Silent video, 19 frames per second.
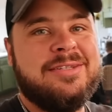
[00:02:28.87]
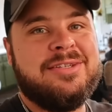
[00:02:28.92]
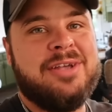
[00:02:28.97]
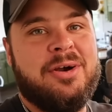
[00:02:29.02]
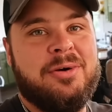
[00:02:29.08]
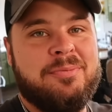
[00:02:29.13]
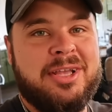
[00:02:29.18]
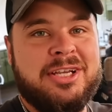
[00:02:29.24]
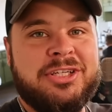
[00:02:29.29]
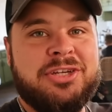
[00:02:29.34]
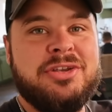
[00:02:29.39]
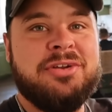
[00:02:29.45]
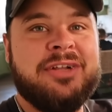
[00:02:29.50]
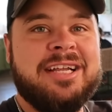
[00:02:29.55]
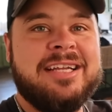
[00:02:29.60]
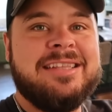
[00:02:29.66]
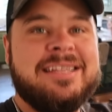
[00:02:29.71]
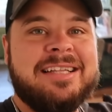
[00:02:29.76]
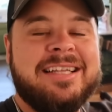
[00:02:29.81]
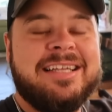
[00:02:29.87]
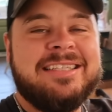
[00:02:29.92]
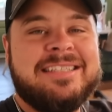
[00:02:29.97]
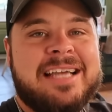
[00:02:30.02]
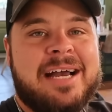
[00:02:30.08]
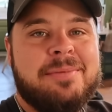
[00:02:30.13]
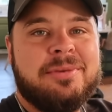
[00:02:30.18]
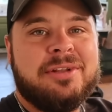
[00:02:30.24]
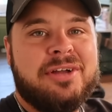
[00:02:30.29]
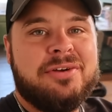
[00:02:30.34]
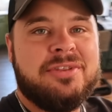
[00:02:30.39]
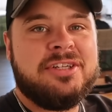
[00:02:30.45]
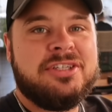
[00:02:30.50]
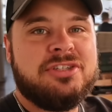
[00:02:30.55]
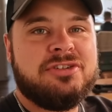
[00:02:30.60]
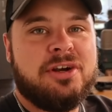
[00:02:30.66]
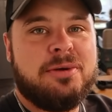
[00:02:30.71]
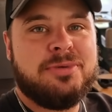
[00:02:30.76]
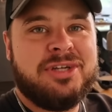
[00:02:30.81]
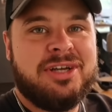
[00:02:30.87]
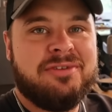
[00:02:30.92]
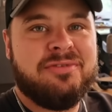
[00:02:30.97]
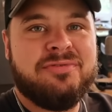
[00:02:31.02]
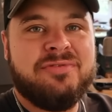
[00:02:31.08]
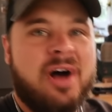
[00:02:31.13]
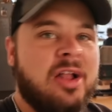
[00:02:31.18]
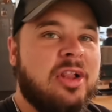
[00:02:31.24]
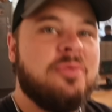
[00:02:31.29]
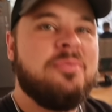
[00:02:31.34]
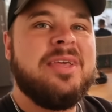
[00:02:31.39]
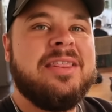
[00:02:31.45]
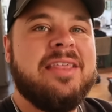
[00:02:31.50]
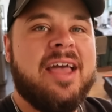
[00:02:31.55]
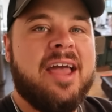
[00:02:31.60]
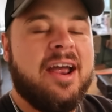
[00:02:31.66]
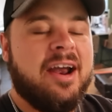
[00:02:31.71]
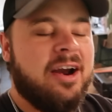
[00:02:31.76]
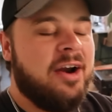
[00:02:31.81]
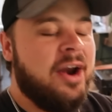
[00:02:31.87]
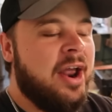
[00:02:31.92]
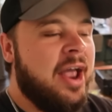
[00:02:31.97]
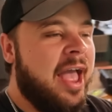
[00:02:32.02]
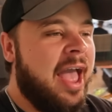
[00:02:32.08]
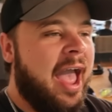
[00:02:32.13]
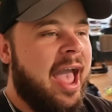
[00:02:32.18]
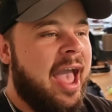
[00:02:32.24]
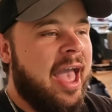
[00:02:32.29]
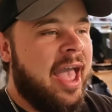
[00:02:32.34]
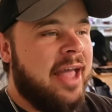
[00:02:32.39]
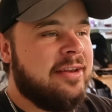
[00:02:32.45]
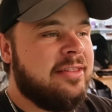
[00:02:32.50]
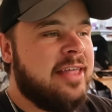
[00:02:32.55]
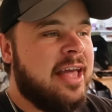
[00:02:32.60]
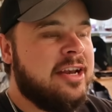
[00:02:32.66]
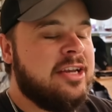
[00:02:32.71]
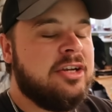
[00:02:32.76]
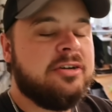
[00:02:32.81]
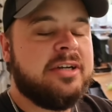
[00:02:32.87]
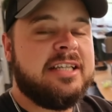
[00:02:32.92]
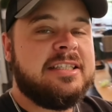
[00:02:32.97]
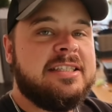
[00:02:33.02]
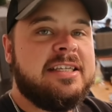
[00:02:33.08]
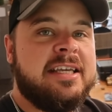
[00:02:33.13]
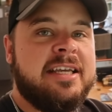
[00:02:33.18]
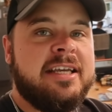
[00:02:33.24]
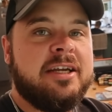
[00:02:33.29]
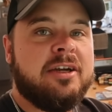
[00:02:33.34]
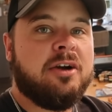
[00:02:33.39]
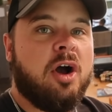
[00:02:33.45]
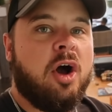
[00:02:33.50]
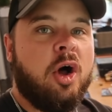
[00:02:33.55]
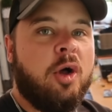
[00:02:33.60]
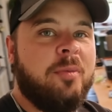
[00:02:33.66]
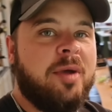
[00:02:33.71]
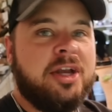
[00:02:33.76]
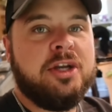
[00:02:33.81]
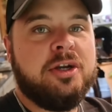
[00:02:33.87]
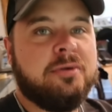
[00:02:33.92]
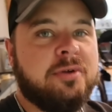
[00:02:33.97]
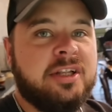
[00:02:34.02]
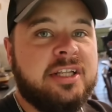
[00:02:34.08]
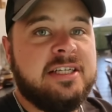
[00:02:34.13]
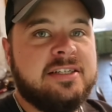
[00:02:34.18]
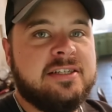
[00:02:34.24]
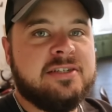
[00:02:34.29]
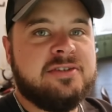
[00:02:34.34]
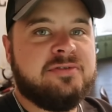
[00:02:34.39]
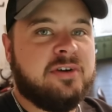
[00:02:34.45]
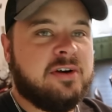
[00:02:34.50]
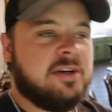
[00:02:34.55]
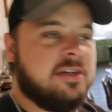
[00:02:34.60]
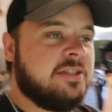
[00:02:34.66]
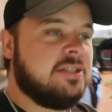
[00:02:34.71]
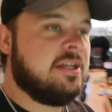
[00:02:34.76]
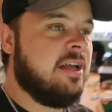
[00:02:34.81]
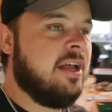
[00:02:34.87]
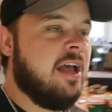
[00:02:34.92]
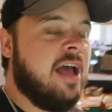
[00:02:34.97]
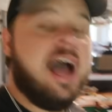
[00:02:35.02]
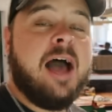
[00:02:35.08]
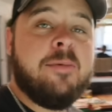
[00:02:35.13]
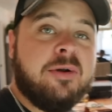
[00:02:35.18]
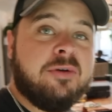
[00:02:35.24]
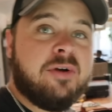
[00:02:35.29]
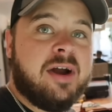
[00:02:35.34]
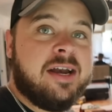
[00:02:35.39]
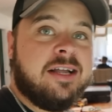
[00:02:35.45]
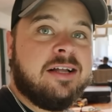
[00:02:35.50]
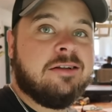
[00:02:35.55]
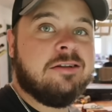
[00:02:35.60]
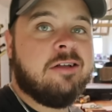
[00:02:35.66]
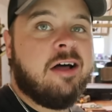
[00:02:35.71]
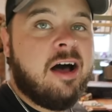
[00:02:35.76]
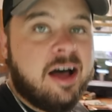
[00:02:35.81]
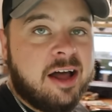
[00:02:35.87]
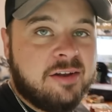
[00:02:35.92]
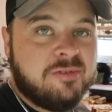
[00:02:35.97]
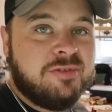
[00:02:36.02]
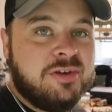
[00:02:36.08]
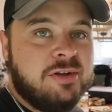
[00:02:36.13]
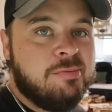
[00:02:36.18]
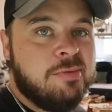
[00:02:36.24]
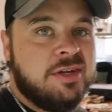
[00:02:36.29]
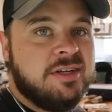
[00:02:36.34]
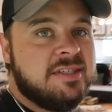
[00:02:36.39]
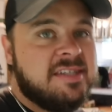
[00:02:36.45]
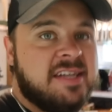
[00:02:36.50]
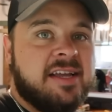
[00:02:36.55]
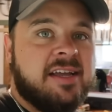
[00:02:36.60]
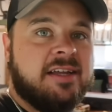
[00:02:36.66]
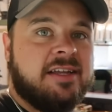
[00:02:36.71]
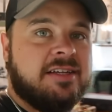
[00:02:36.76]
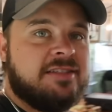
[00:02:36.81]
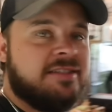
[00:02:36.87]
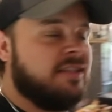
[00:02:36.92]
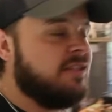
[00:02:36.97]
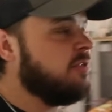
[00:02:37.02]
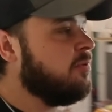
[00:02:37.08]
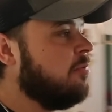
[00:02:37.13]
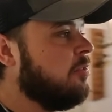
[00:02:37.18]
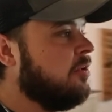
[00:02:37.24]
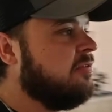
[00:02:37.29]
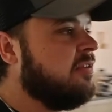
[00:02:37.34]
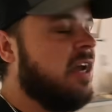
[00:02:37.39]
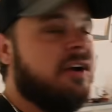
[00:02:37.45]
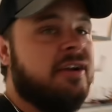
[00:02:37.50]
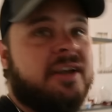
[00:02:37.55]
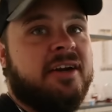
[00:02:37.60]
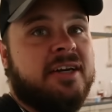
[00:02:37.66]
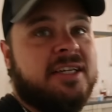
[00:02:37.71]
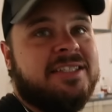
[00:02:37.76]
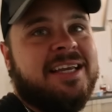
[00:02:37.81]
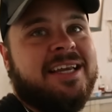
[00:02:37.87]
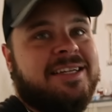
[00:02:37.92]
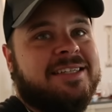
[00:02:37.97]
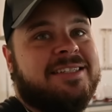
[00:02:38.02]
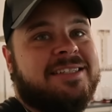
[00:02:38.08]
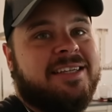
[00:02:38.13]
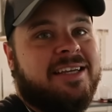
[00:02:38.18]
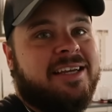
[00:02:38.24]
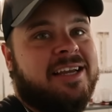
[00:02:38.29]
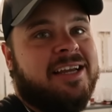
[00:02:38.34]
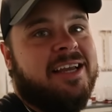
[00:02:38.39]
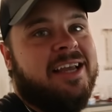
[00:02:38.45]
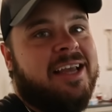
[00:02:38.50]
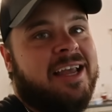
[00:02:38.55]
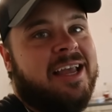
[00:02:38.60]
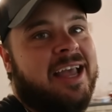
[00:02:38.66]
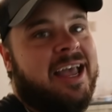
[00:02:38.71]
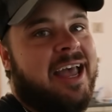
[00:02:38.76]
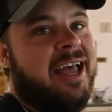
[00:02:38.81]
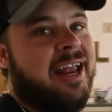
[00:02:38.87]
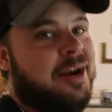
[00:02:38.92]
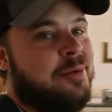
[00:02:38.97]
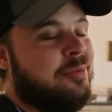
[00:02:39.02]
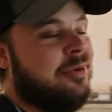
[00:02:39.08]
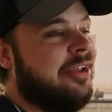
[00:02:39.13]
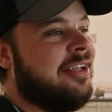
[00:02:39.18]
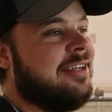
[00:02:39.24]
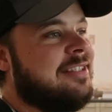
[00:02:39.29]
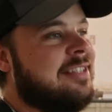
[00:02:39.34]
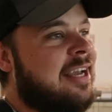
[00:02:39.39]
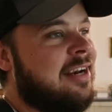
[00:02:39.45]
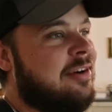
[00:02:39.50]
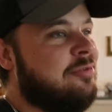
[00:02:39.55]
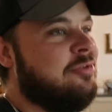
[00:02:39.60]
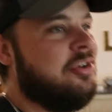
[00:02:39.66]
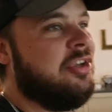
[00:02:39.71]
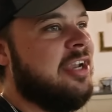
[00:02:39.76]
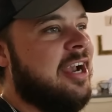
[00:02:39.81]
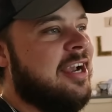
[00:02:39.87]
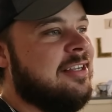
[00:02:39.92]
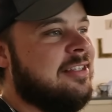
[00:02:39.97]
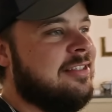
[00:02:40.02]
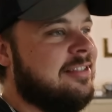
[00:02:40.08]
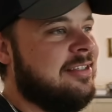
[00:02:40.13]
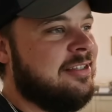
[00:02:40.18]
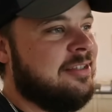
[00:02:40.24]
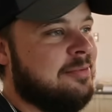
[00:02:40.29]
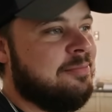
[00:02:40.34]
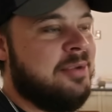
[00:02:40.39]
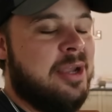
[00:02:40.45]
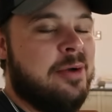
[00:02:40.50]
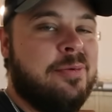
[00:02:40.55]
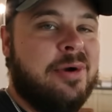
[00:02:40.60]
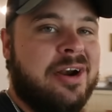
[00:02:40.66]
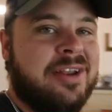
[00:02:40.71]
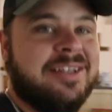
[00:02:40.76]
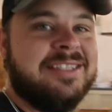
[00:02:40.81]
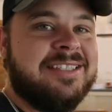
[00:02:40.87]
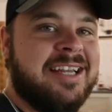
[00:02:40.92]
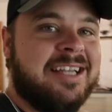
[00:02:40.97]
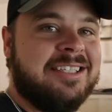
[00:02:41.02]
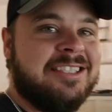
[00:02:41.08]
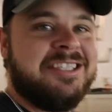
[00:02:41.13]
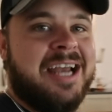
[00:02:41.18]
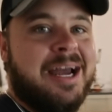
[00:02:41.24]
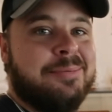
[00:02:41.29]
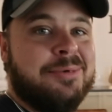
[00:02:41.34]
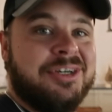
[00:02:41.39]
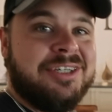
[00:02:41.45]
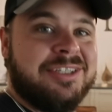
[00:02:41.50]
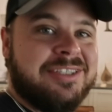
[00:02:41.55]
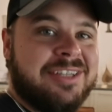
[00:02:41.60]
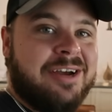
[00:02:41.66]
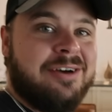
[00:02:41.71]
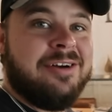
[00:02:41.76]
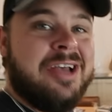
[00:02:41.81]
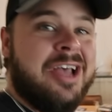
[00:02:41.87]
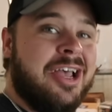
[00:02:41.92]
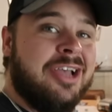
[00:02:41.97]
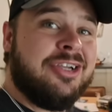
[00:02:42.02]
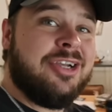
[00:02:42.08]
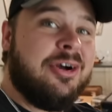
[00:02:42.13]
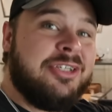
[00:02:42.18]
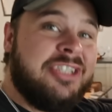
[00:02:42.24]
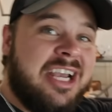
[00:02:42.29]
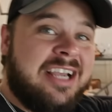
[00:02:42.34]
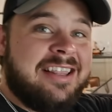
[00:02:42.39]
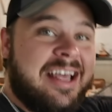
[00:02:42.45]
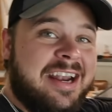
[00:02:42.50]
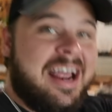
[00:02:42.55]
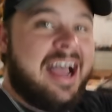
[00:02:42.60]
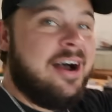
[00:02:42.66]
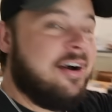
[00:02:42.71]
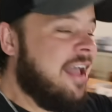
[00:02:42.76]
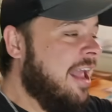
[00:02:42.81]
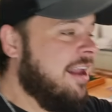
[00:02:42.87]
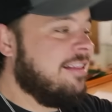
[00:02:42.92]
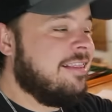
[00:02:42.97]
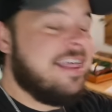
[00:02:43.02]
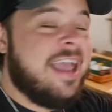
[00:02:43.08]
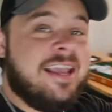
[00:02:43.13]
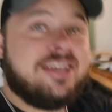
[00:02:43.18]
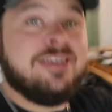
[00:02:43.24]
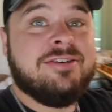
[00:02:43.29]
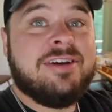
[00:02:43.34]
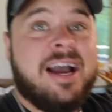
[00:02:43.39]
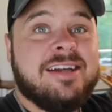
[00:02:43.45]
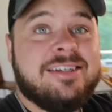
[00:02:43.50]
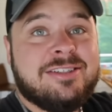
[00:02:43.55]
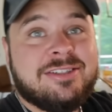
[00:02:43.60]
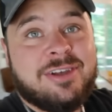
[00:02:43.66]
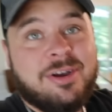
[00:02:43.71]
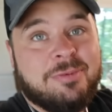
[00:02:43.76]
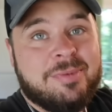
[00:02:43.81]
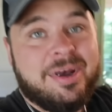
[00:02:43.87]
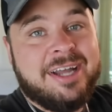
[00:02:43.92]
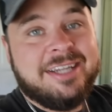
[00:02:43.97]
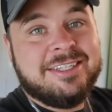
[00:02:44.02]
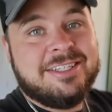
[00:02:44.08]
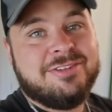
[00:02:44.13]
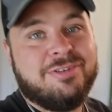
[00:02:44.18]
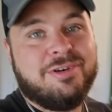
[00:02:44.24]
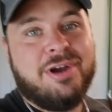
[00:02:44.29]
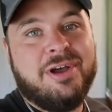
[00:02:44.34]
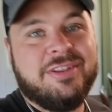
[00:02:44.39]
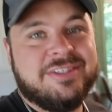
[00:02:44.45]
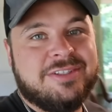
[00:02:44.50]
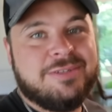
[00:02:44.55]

So make sure you click the link down below in the description, follow me there, and then you'll get to hear all my new releases first. I've been writing a lot of new music since we moved out here to Tennessee, and I'm really excited for you guys to be a part of this next chapter. So go check that out, and thank you guys so much for all the